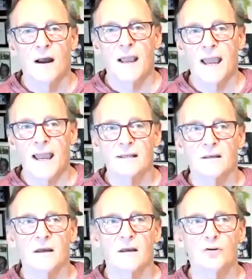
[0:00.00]

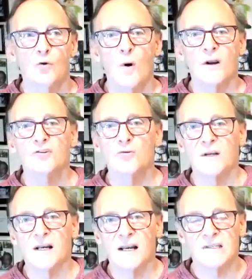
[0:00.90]
And you want to do
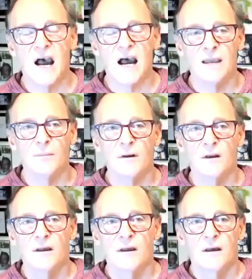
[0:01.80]
it at a time
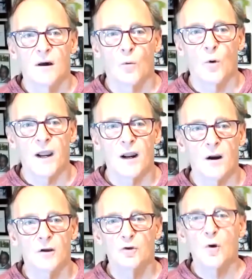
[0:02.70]

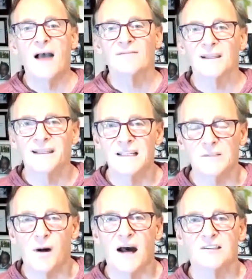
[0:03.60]
where you have the
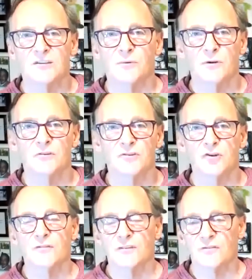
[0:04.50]
least possible
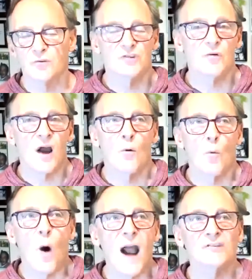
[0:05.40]
disturbance, which is
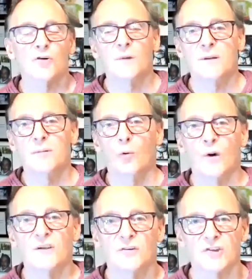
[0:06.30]
why so many people
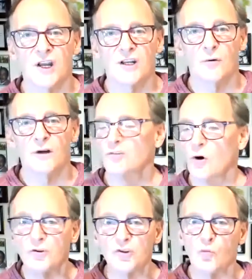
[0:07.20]
wait till January.
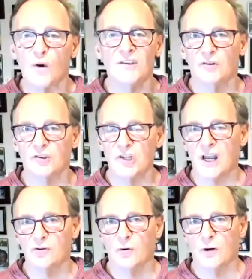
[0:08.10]
Don't just wait till
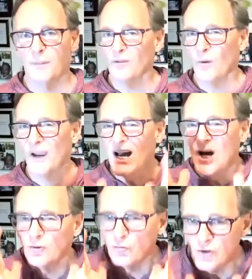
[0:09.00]
January. By the way,
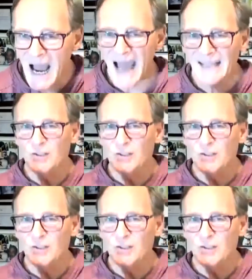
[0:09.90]
do not